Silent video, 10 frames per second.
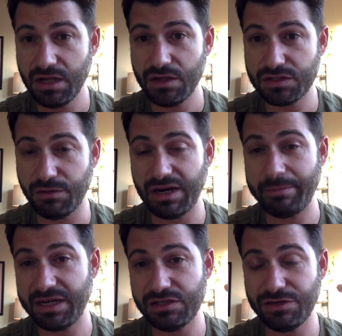So what I'm
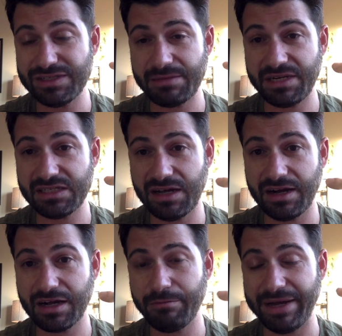going to do is I'm going to
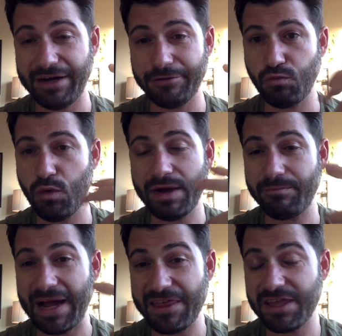talk about what
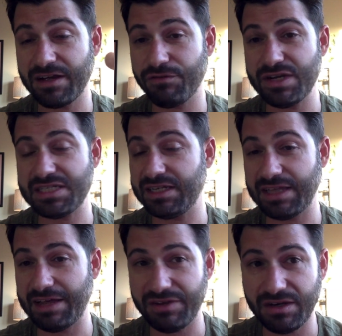I think of Reason
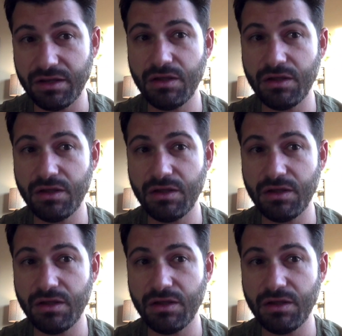11.